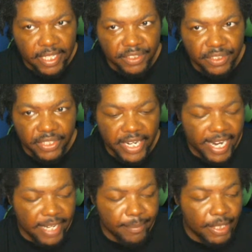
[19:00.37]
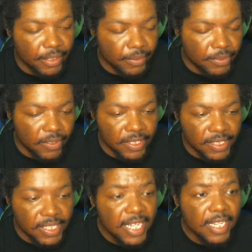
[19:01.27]
their shared enemy, the
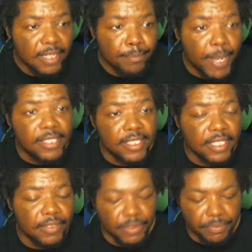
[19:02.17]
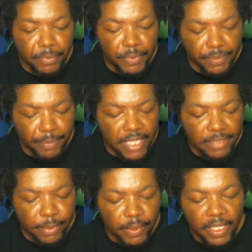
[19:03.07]
Kryptonians. Basically, he was
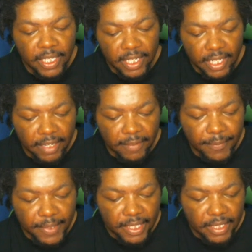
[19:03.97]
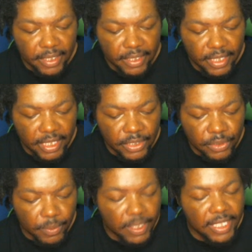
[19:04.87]
responsible of
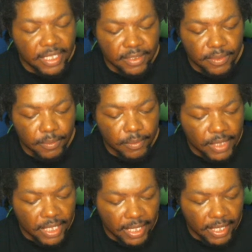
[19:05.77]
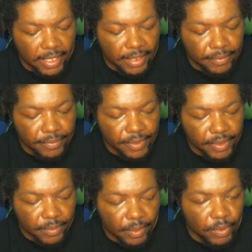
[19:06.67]
drilling into the
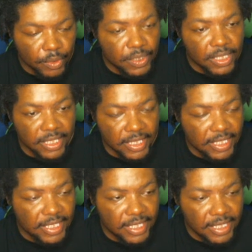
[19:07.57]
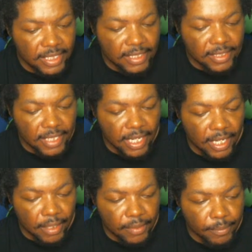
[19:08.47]
using this
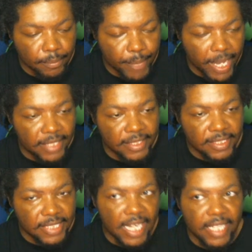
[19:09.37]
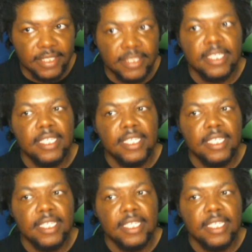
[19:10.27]
man's science